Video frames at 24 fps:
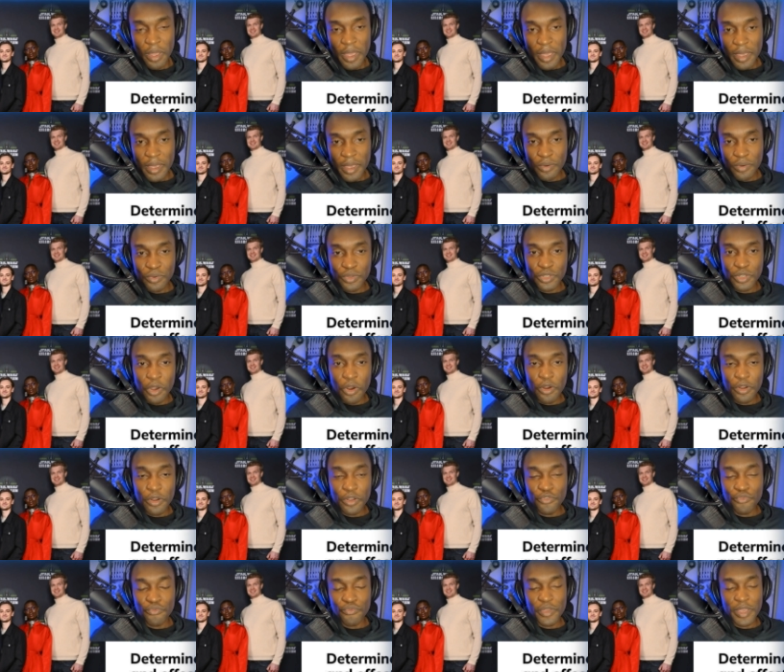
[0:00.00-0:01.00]
it was
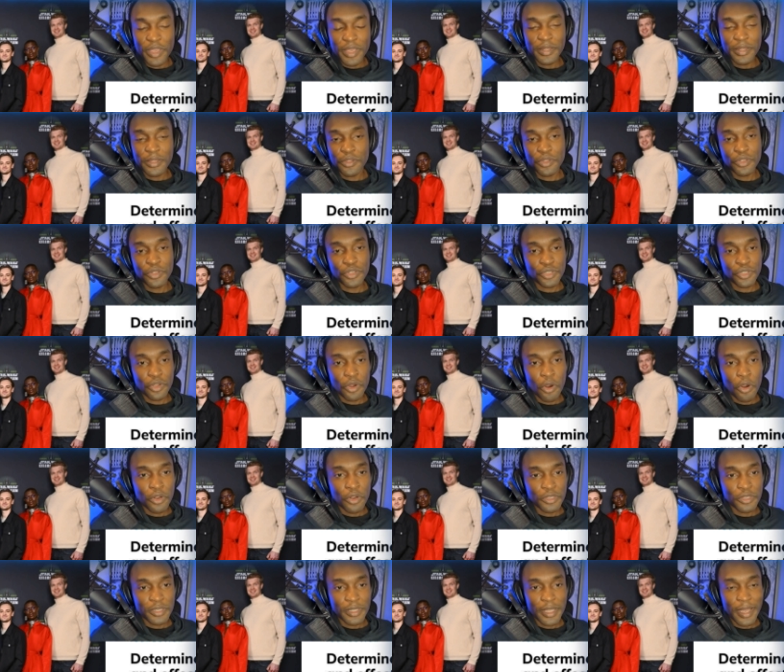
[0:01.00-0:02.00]
already written in the
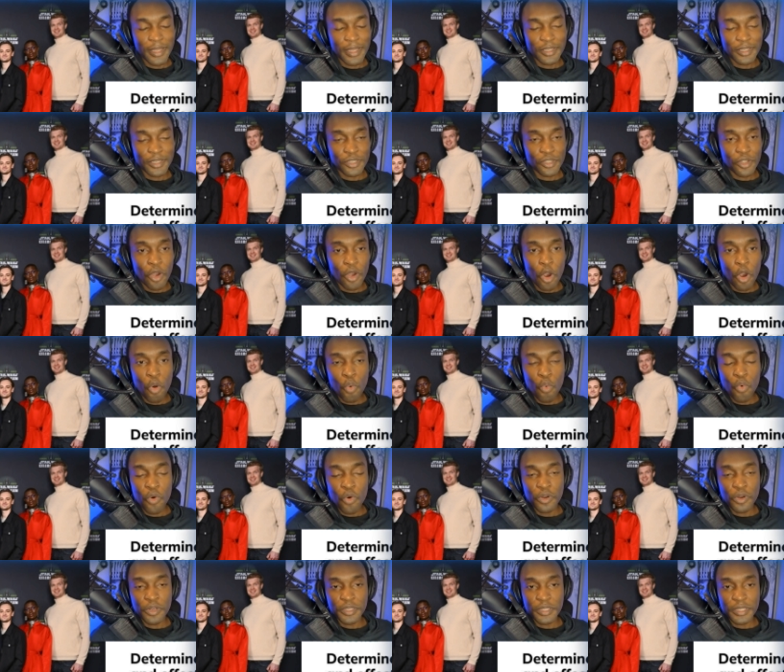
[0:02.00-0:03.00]
stars that Star
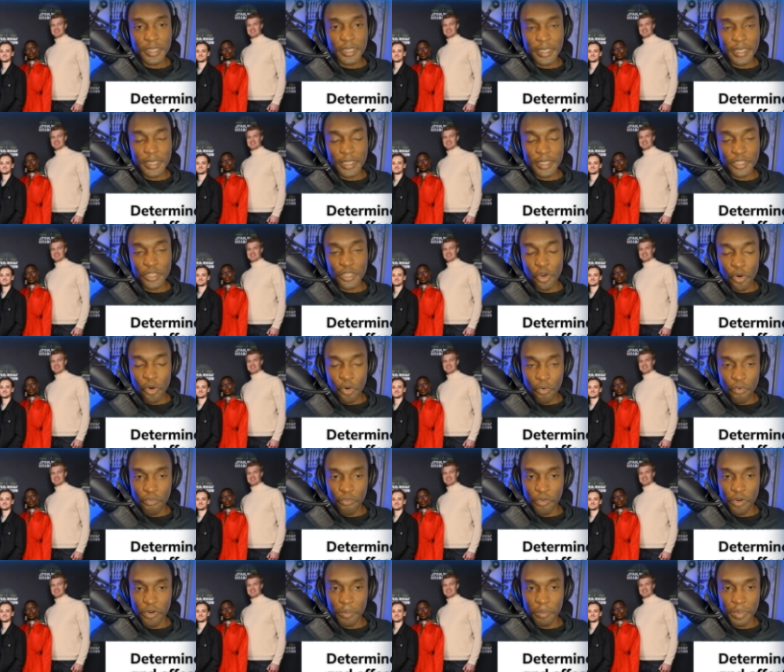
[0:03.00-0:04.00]
Wars is
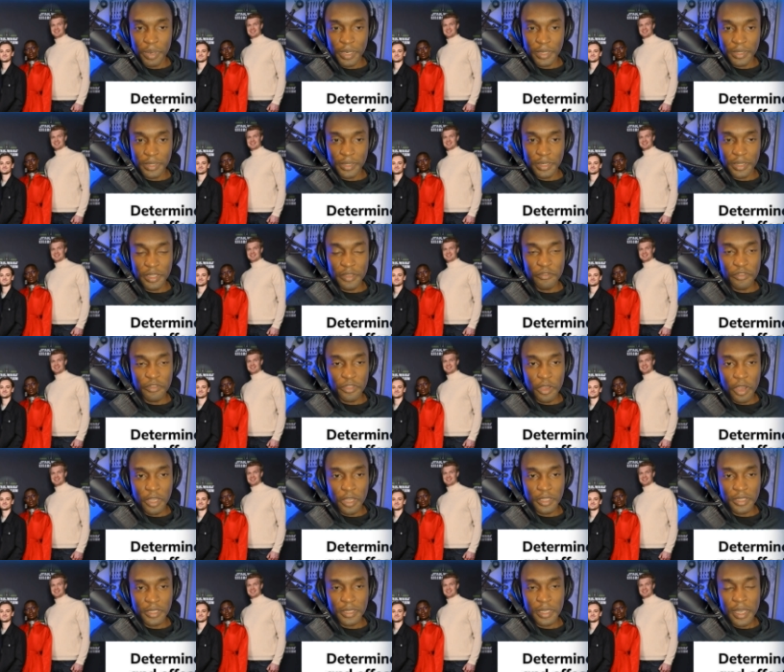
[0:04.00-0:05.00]
over. But leave your
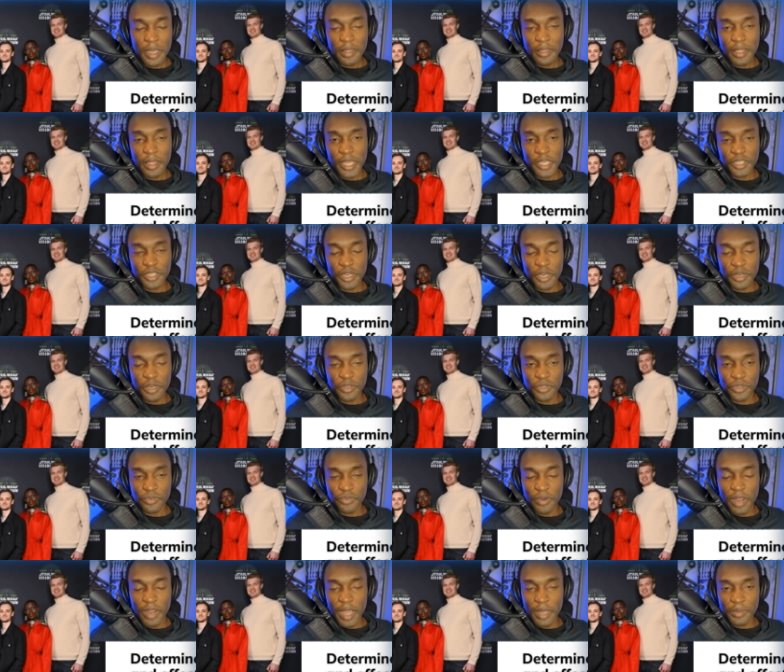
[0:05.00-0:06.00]
thoughts, like, share, and
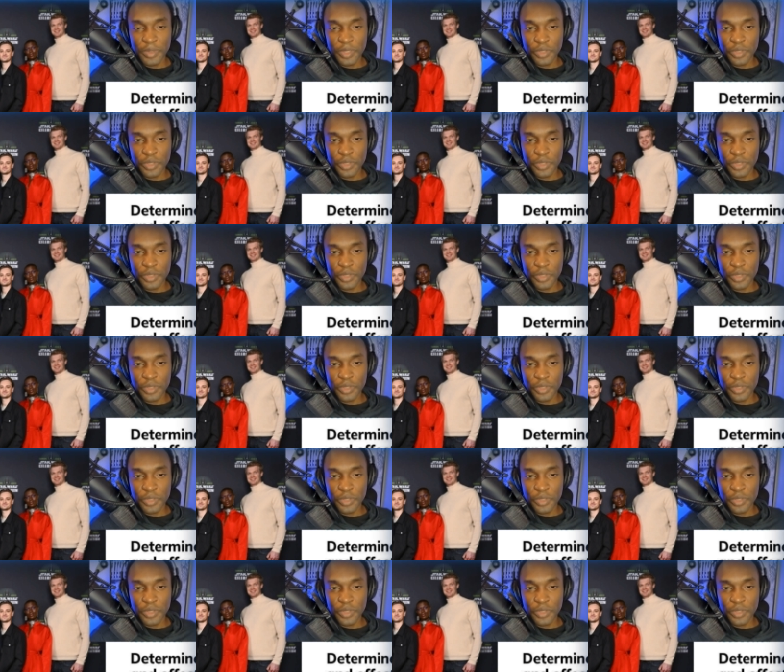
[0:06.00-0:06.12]
subscribe. This is